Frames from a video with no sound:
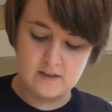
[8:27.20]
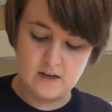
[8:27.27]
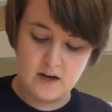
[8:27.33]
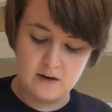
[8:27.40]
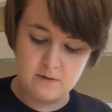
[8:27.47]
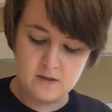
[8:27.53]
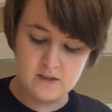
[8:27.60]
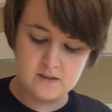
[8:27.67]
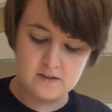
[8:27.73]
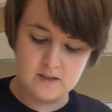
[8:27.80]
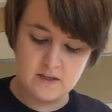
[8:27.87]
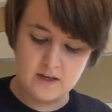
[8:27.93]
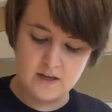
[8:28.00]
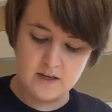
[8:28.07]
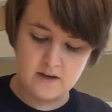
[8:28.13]
I want to
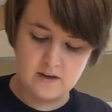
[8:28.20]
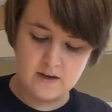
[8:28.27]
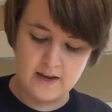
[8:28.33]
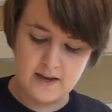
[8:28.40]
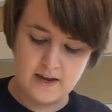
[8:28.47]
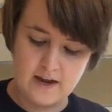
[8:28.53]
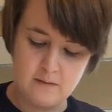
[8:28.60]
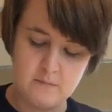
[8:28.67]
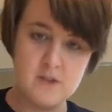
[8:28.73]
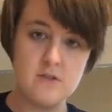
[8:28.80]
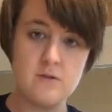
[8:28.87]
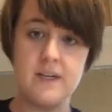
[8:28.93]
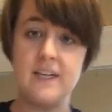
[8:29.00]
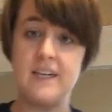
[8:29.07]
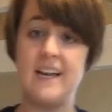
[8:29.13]
see, okay, how much
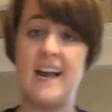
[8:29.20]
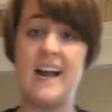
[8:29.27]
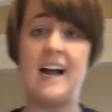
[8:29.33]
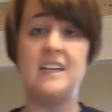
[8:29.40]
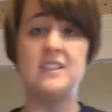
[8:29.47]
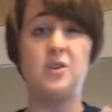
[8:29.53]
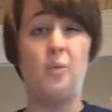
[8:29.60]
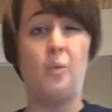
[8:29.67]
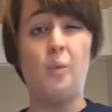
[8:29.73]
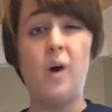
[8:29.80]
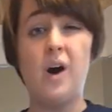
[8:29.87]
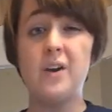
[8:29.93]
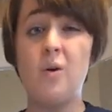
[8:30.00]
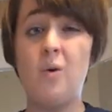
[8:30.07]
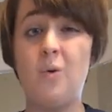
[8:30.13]
do I need to add to
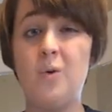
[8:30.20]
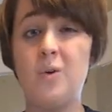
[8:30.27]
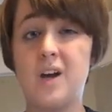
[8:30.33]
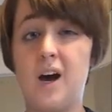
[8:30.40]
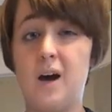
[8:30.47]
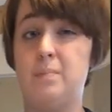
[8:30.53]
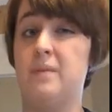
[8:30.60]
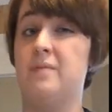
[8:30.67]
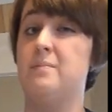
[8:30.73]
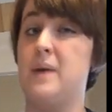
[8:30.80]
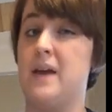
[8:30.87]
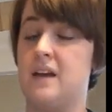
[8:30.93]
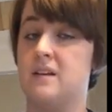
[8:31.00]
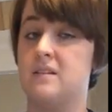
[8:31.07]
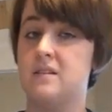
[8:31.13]
1 whole cup of
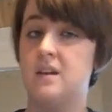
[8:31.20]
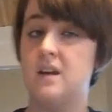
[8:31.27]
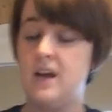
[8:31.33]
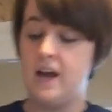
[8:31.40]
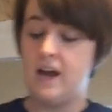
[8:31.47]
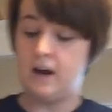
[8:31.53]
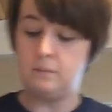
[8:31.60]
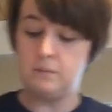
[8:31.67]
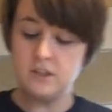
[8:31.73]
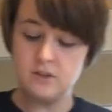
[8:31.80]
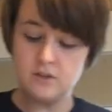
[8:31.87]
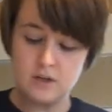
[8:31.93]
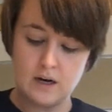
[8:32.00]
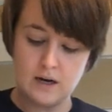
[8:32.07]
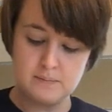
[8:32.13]
mix? How many
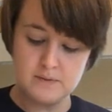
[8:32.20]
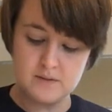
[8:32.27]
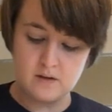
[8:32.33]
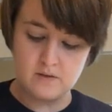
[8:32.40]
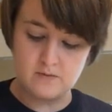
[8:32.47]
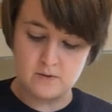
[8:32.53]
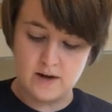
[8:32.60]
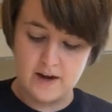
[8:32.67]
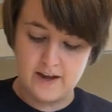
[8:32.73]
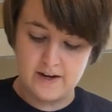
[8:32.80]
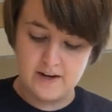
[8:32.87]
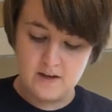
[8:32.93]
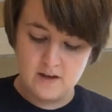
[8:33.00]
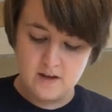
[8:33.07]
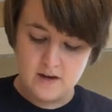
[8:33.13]
drops of
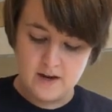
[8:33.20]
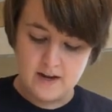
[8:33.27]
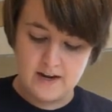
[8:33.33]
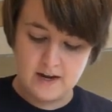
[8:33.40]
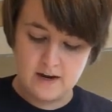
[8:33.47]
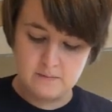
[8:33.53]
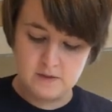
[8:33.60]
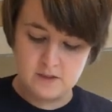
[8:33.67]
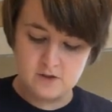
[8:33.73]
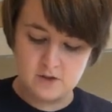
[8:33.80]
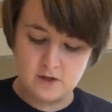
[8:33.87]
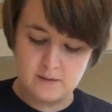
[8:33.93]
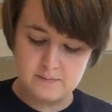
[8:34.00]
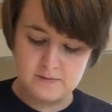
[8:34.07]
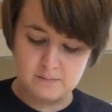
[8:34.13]
red and how many
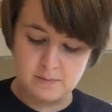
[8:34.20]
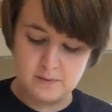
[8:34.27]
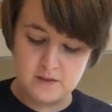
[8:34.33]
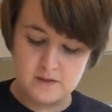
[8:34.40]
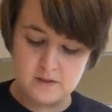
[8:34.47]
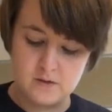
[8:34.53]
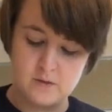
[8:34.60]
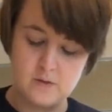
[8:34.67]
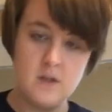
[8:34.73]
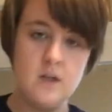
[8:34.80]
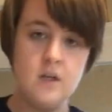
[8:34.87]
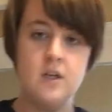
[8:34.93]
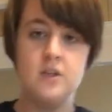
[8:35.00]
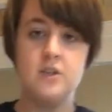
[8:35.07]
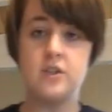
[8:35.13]
drops of blue
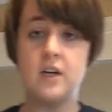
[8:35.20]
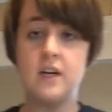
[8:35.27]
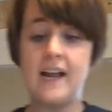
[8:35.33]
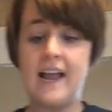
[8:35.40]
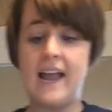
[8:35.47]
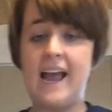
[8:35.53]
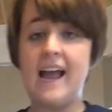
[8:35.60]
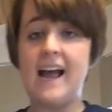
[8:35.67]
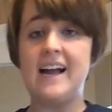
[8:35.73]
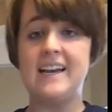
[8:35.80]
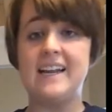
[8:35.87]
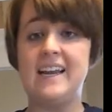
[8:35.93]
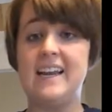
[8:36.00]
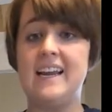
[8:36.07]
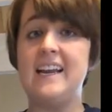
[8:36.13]
should I
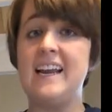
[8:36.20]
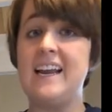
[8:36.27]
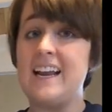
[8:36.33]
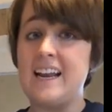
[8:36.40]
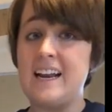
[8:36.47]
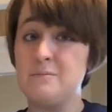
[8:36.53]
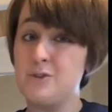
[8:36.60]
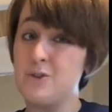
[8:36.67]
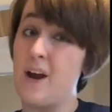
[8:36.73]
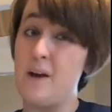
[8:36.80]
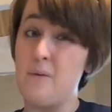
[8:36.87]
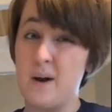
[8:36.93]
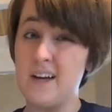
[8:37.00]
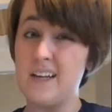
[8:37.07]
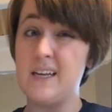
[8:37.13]
add? And I
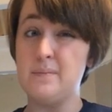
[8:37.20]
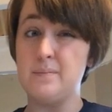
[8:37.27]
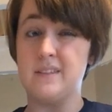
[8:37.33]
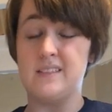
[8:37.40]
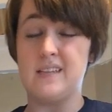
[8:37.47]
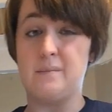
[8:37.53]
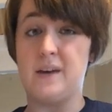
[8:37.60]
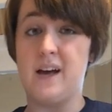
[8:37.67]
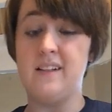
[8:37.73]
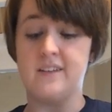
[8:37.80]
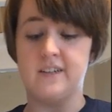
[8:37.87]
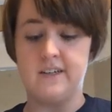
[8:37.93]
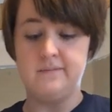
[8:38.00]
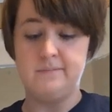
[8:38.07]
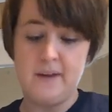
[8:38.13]
want to keep the same
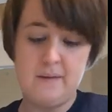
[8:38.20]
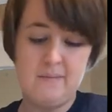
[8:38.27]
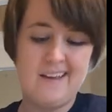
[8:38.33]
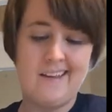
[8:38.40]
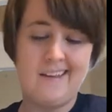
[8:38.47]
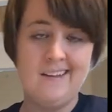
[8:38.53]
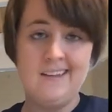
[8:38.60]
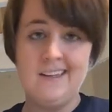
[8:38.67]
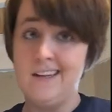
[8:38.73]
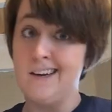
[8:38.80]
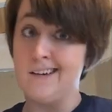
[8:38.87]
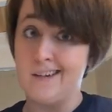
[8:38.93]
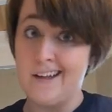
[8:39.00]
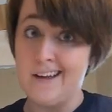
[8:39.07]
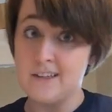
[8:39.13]
color. Maybe I
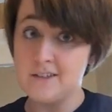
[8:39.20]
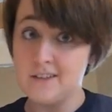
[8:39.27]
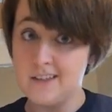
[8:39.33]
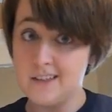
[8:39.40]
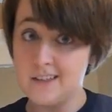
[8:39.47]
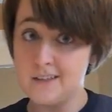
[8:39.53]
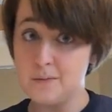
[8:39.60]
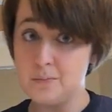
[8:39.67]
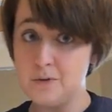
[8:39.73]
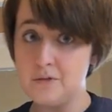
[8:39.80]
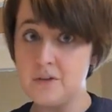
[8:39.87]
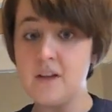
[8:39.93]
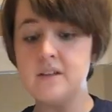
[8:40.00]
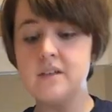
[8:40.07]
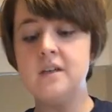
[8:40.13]
don't actually like this blue
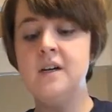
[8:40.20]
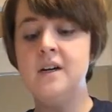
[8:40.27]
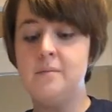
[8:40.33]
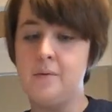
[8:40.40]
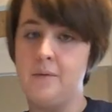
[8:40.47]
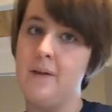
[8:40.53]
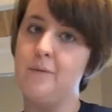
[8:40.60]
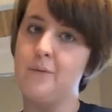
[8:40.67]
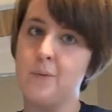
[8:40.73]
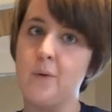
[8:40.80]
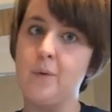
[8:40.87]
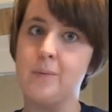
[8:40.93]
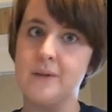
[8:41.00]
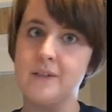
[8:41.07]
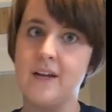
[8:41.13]
color, but
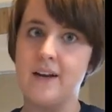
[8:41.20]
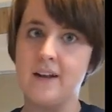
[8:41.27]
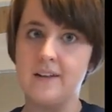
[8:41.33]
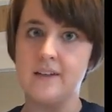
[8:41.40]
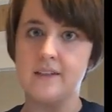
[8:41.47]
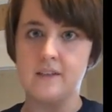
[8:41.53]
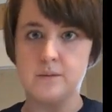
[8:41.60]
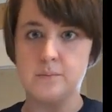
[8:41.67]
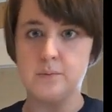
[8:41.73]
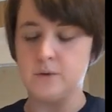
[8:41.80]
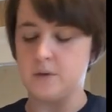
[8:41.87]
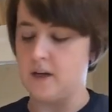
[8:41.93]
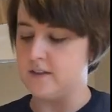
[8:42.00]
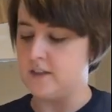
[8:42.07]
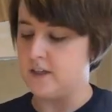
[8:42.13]
we'll pretend I like this blue
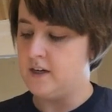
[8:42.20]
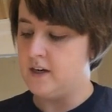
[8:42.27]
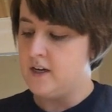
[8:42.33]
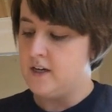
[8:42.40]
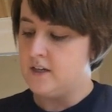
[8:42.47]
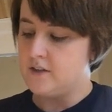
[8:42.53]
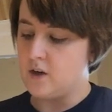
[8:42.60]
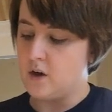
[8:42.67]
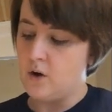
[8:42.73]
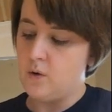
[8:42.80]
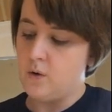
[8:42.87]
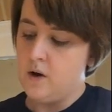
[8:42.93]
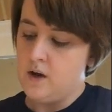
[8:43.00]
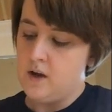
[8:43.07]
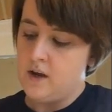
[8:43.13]
color.
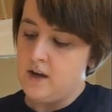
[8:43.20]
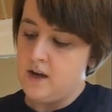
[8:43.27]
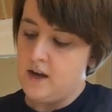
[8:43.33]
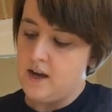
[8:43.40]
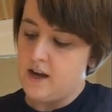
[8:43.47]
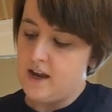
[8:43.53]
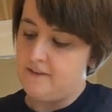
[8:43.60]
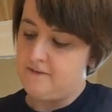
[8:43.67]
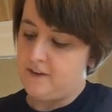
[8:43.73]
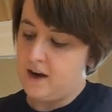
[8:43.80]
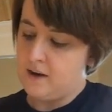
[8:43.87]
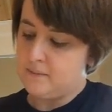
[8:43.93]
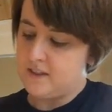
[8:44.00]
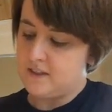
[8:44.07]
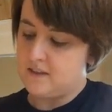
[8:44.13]
So if
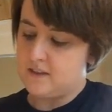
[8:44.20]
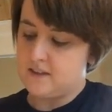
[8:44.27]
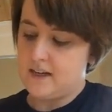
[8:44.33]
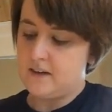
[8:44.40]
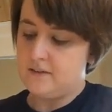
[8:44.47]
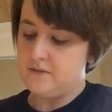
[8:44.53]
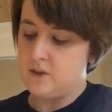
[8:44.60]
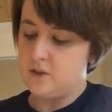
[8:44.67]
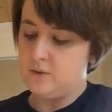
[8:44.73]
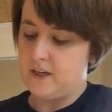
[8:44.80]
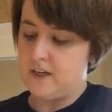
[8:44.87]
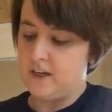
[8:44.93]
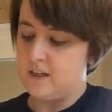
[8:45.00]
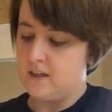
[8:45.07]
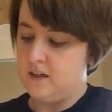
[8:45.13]
I'm, instead of
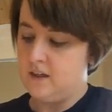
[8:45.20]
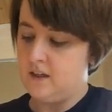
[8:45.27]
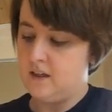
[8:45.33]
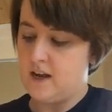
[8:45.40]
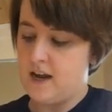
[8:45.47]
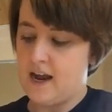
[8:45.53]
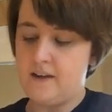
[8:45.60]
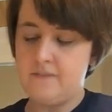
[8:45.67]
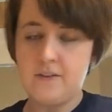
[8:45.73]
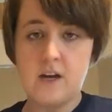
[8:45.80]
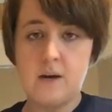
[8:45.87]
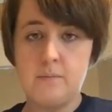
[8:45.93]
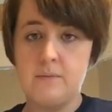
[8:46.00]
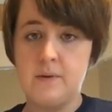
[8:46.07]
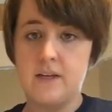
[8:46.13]
doing 1/2
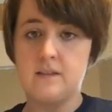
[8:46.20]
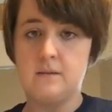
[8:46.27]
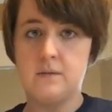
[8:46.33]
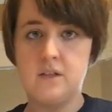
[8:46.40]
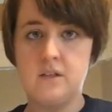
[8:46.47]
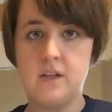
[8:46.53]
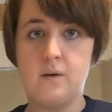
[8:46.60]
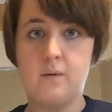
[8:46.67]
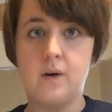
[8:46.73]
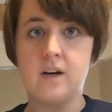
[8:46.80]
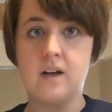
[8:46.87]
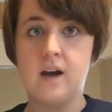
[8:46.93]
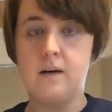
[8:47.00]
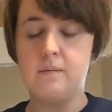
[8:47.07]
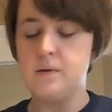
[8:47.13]
cup of mix, I'm going to do that
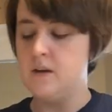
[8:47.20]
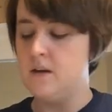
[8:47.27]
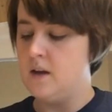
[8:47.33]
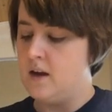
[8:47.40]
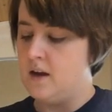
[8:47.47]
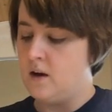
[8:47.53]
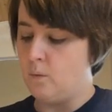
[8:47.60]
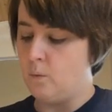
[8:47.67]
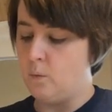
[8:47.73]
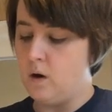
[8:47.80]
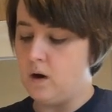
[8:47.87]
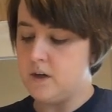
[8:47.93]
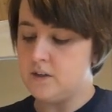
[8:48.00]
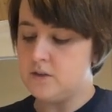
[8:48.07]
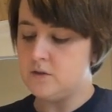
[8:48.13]
1 cup.
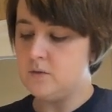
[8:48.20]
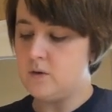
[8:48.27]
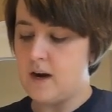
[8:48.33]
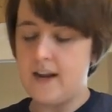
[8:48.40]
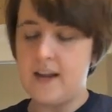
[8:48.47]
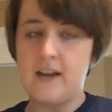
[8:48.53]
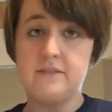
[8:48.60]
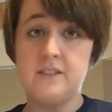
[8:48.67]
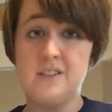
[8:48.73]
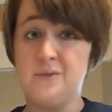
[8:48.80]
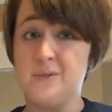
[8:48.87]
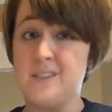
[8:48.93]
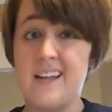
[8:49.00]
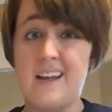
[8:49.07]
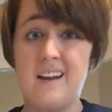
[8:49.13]
What do I have to
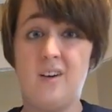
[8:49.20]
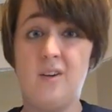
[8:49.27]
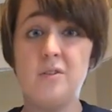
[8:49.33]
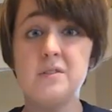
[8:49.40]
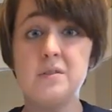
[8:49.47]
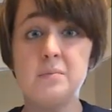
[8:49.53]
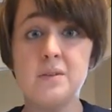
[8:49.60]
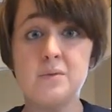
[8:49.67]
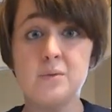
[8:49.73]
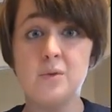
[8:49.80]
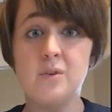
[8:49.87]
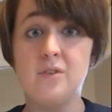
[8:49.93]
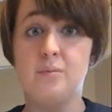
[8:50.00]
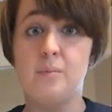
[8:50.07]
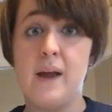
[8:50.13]
do? It's that ultimate
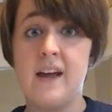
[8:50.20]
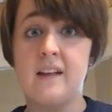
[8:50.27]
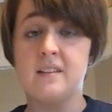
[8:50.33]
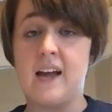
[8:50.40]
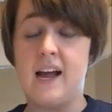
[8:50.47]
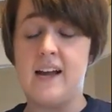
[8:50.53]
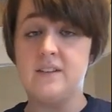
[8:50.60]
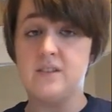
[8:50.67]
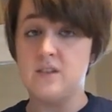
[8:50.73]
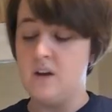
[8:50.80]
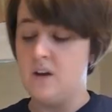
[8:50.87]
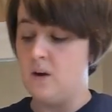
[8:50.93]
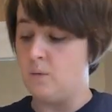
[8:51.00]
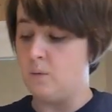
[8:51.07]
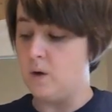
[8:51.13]
rule of math, guys.
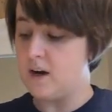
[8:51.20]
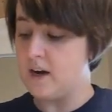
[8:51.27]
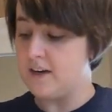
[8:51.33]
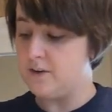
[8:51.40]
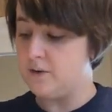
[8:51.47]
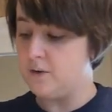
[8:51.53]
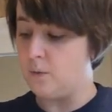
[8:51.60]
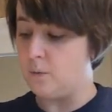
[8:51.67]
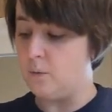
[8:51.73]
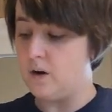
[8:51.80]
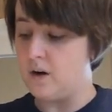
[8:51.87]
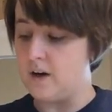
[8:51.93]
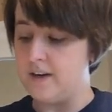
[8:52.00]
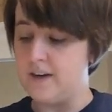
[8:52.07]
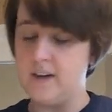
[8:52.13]
What I do to
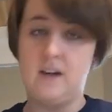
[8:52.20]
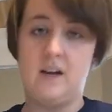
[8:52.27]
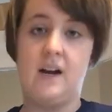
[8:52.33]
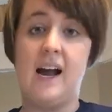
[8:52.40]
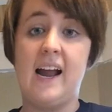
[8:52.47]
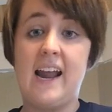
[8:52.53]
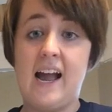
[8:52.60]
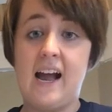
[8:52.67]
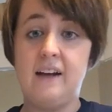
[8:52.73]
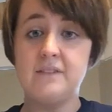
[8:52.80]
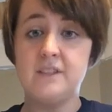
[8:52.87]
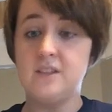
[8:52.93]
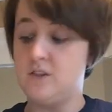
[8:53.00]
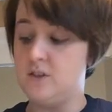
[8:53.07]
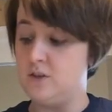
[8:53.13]
one, I have
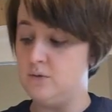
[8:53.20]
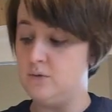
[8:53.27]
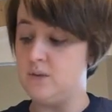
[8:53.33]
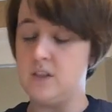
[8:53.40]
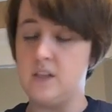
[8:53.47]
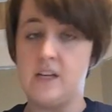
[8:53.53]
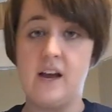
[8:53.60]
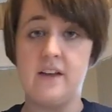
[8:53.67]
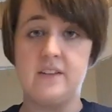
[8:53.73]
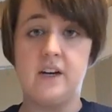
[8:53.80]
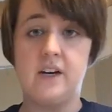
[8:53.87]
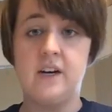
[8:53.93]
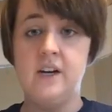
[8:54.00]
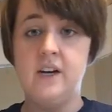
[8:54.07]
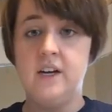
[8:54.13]
to do to the
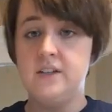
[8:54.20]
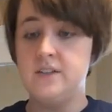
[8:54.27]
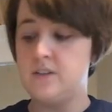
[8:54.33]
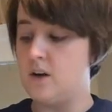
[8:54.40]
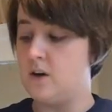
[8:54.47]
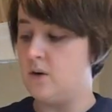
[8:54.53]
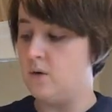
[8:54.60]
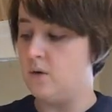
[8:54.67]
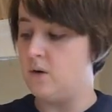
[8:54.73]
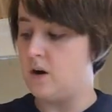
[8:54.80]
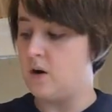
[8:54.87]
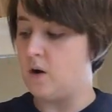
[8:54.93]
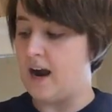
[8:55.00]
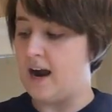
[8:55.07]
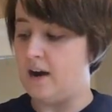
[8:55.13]
other. So
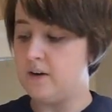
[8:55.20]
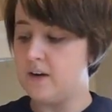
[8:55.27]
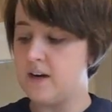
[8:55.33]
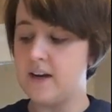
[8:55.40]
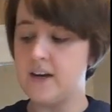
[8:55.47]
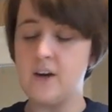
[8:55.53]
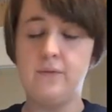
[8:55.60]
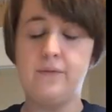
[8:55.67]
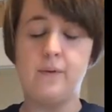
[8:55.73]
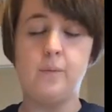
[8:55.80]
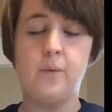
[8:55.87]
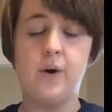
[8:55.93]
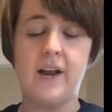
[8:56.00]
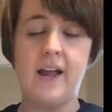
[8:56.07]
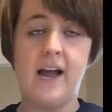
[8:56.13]
how did I go
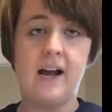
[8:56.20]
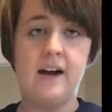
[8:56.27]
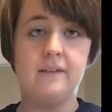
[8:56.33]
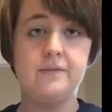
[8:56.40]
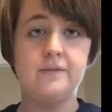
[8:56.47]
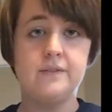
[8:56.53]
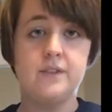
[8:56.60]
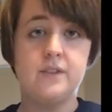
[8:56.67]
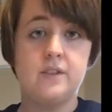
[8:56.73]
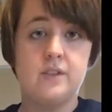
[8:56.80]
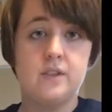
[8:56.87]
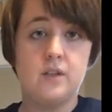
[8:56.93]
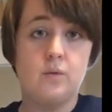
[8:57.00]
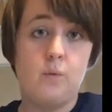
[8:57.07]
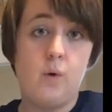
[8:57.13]
from 1/2
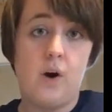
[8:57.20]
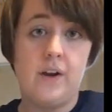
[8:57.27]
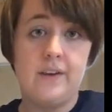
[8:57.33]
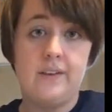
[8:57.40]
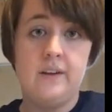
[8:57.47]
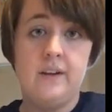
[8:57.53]
to 1?